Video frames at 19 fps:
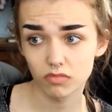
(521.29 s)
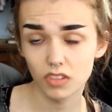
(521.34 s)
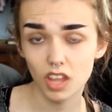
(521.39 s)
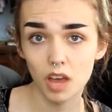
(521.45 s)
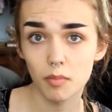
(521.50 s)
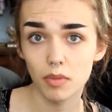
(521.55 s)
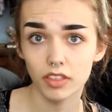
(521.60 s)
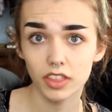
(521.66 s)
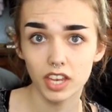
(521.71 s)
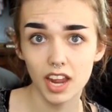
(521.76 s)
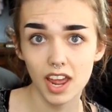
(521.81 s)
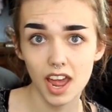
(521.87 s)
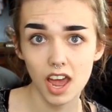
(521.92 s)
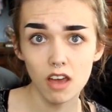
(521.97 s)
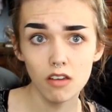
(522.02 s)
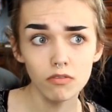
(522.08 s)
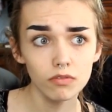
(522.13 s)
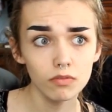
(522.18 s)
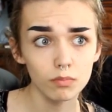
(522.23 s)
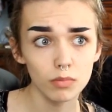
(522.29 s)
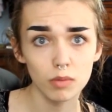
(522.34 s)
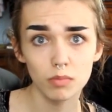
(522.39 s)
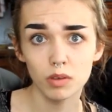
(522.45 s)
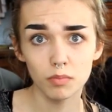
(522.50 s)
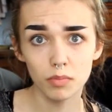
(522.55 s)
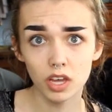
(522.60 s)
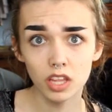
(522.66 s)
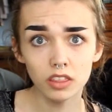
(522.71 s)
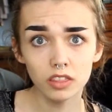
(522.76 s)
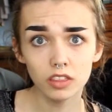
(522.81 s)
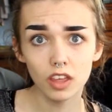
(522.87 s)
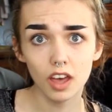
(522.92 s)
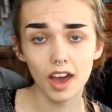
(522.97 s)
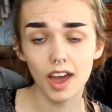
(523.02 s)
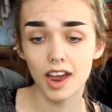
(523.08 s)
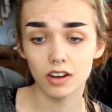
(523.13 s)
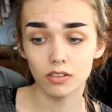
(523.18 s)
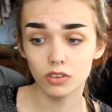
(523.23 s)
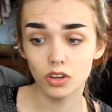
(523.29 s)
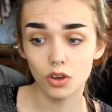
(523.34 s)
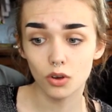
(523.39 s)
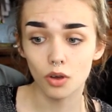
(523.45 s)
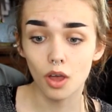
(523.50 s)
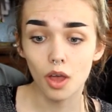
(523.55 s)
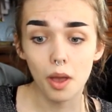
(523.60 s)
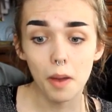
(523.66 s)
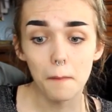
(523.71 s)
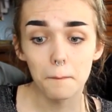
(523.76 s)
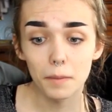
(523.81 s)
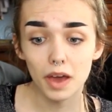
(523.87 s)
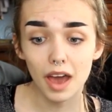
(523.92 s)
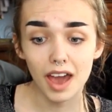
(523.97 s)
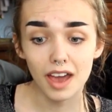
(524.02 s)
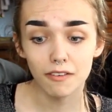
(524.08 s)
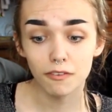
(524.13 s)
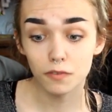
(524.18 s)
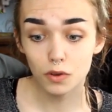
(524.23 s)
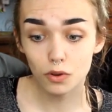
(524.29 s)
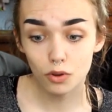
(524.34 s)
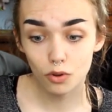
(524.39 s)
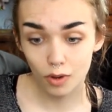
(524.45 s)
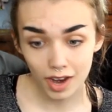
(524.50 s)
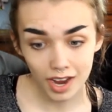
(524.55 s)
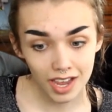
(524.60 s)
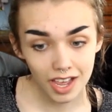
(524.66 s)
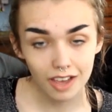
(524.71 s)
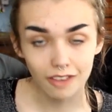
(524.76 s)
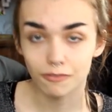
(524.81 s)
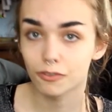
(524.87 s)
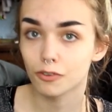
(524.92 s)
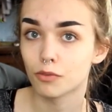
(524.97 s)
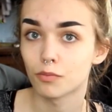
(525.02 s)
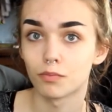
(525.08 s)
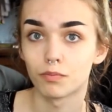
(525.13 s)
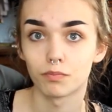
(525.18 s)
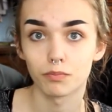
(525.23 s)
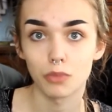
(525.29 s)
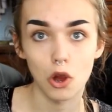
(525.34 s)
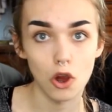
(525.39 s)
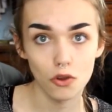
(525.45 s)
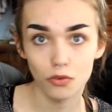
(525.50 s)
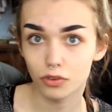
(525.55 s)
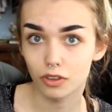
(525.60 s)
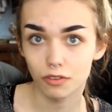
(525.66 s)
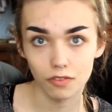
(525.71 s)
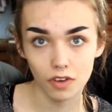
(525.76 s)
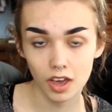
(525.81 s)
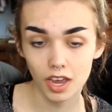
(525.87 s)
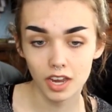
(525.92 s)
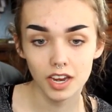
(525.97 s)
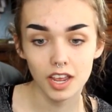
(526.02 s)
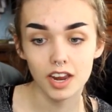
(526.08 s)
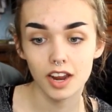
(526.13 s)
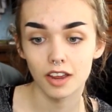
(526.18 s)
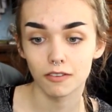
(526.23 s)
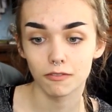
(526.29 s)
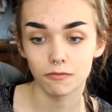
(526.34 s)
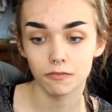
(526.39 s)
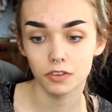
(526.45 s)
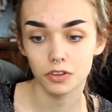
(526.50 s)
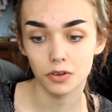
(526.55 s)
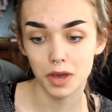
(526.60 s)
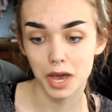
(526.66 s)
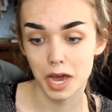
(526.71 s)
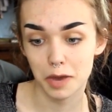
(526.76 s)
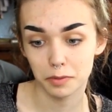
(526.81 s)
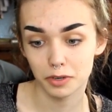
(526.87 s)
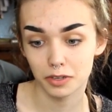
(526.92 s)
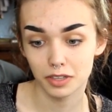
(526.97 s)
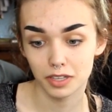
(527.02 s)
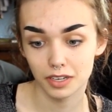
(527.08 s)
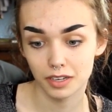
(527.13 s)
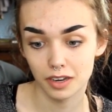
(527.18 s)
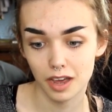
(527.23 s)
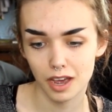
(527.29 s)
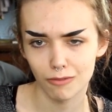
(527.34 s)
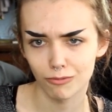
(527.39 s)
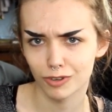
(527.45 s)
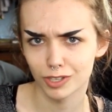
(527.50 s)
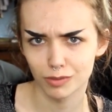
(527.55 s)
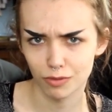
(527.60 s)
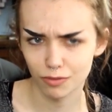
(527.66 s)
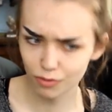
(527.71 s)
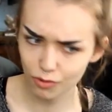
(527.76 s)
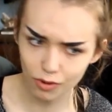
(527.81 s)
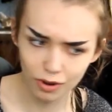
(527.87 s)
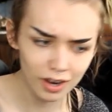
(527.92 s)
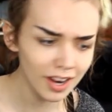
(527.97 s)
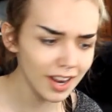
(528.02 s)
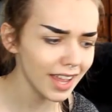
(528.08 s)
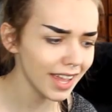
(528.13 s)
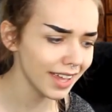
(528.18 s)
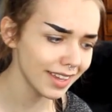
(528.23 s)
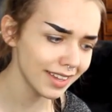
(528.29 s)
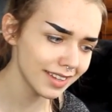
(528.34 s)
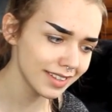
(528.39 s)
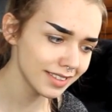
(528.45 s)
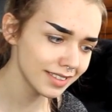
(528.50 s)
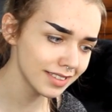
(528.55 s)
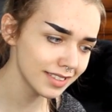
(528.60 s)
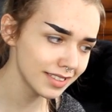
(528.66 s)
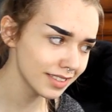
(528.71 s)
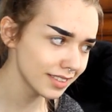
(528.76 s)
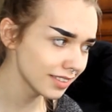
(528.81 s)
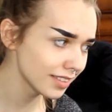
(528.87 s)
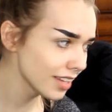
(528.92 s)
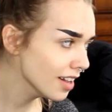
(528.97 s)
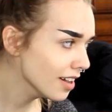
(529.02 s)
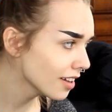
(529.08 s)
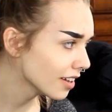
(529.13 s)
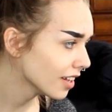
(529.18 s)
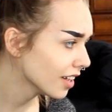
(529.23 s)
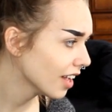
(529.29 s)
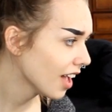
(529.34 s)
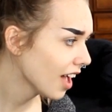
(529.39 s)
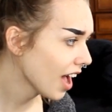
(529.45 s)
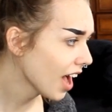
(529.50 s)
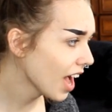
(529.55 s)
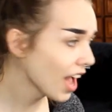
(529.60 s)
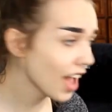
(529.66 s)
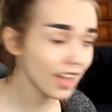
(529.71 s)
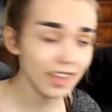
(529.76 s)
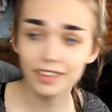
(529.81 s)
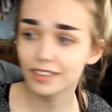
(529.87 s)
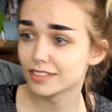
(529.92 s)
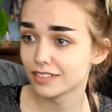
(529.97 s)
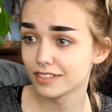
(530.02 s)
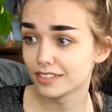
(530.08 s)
a month and a half, maybe a month. I don't know. But I feel great. I feel perfectly fine and I feel happier than I was before. And yeah, I